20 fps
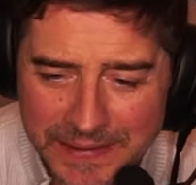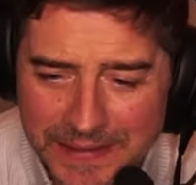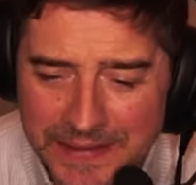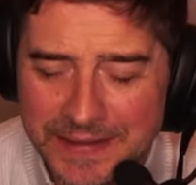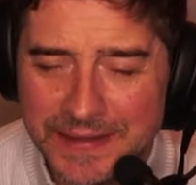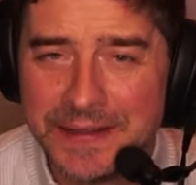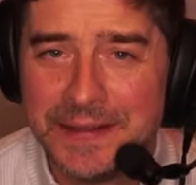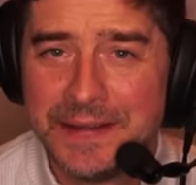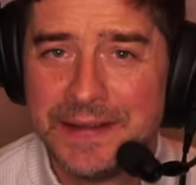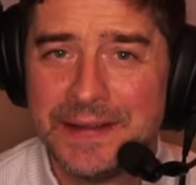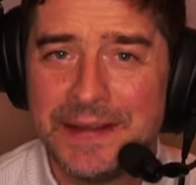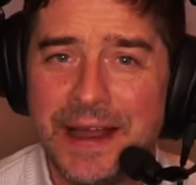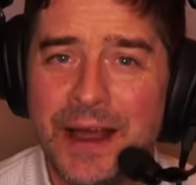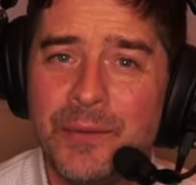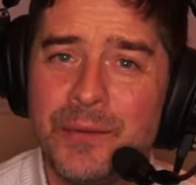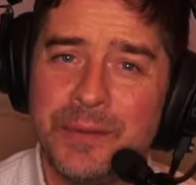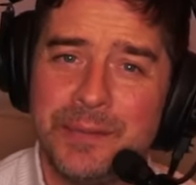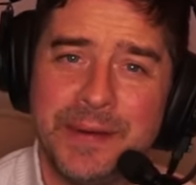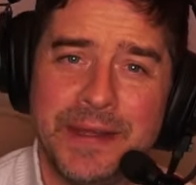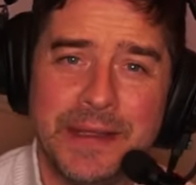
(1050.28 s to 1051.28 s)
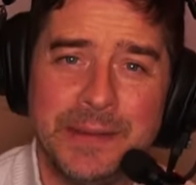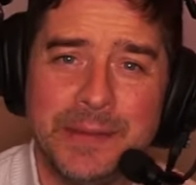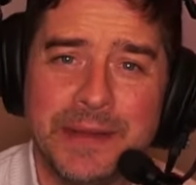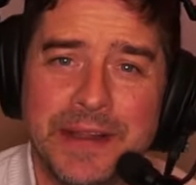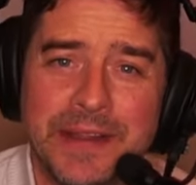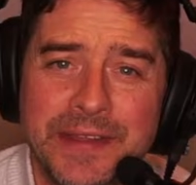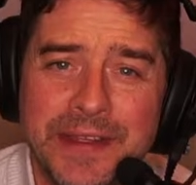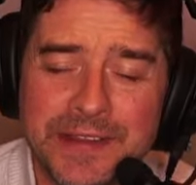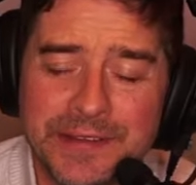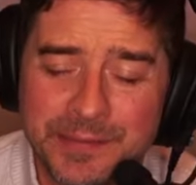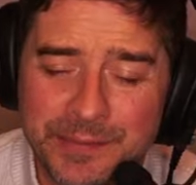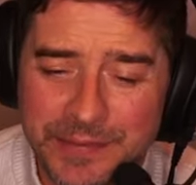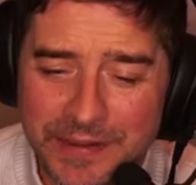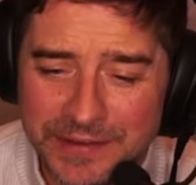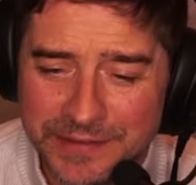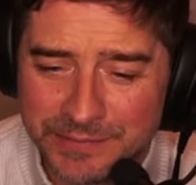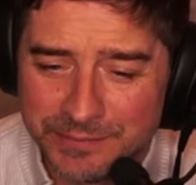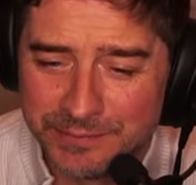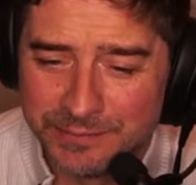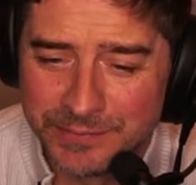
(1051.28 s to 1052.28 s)
copy. How we people?
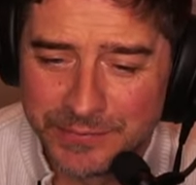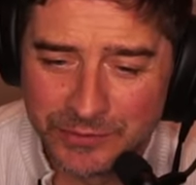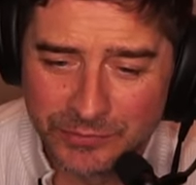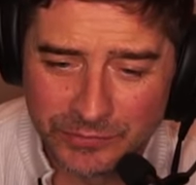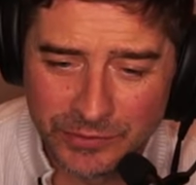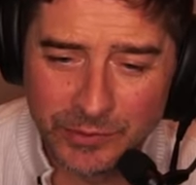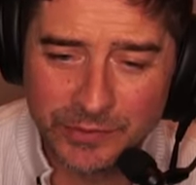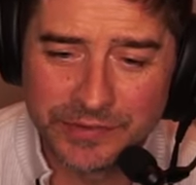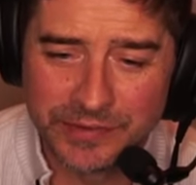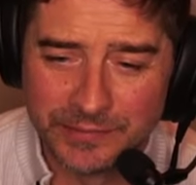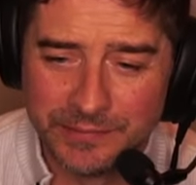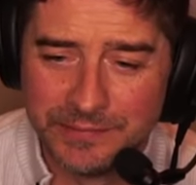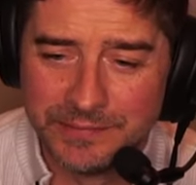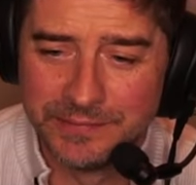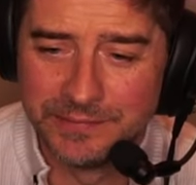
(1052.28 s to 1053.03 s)
It's gruesome.